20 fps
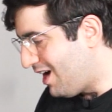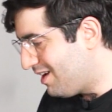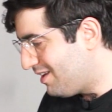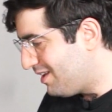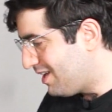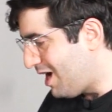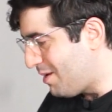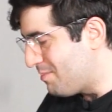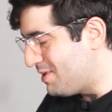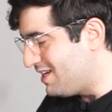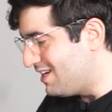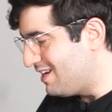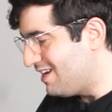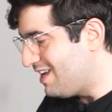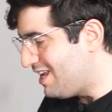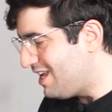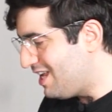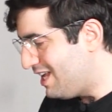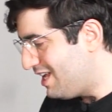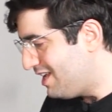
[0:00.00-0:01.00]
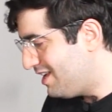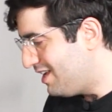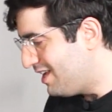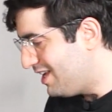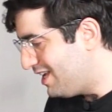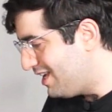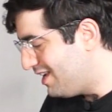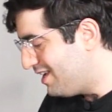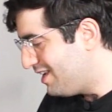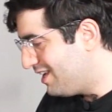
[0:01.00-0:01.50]
I mean,
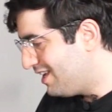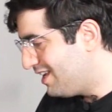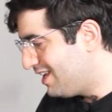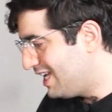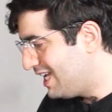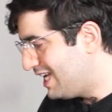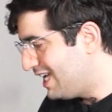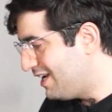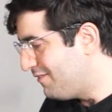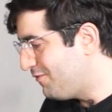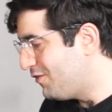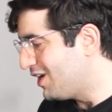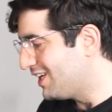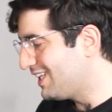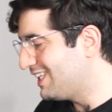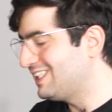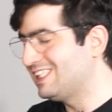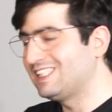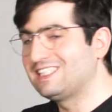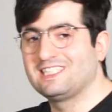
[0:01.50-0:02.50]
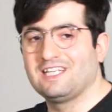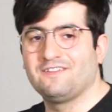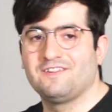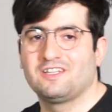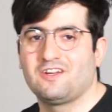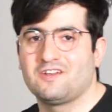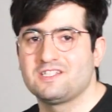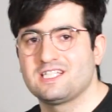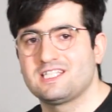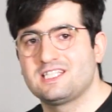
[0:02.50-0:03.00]
if you are getting
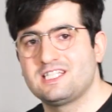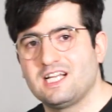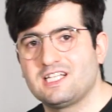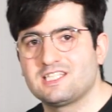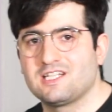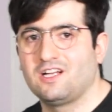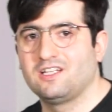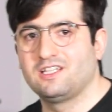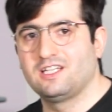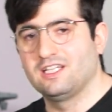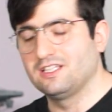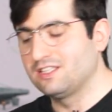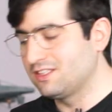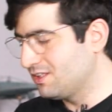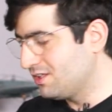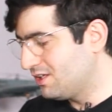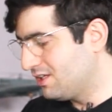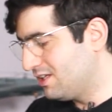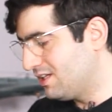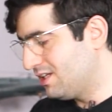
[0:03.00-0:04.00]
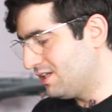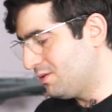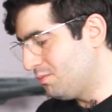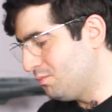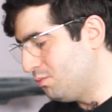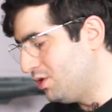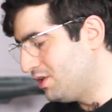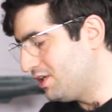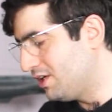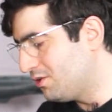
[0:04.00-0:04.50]
7600
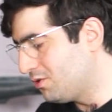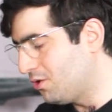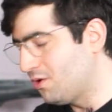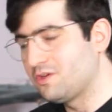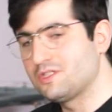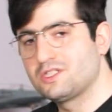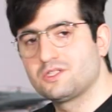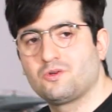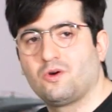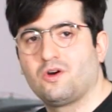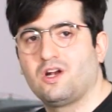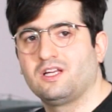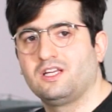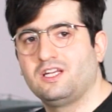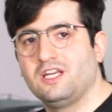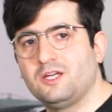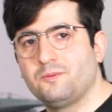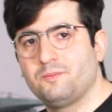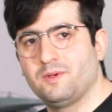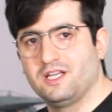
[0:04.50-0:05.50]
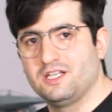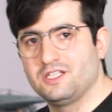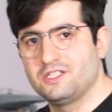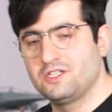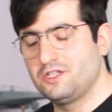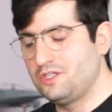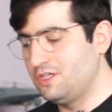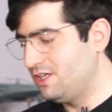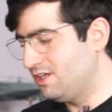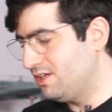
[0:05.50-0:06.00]
multi-core score on Geekbench
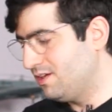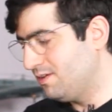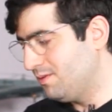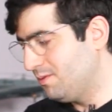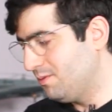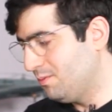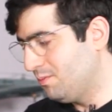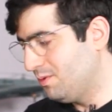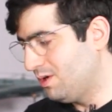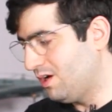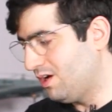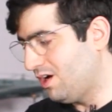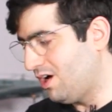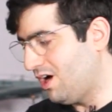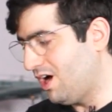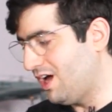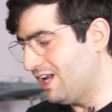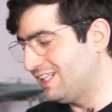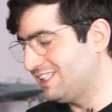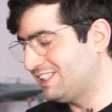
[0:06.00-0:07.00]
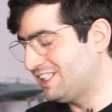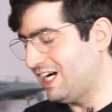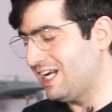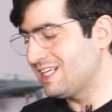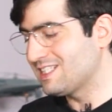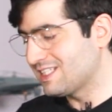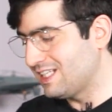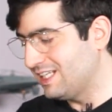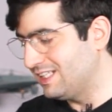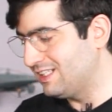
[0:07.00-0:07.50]
on a
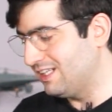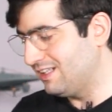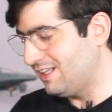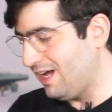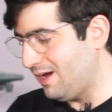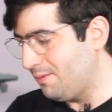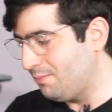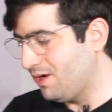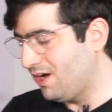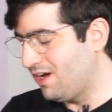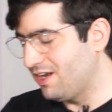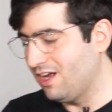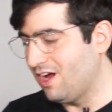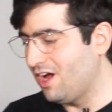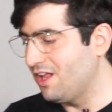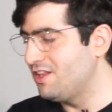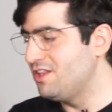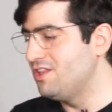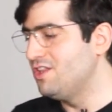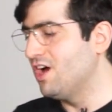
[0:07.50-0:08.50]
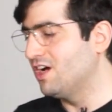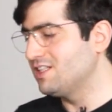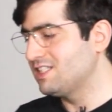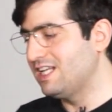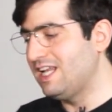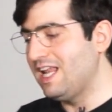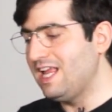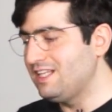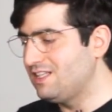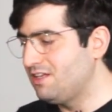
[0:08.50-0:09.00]
translated app, on not a
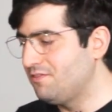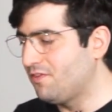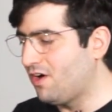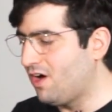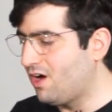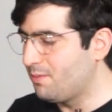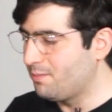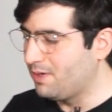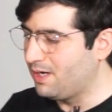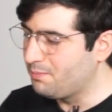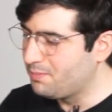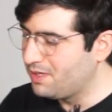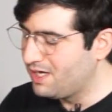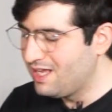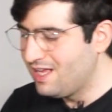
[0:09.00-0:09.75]
native ARM app,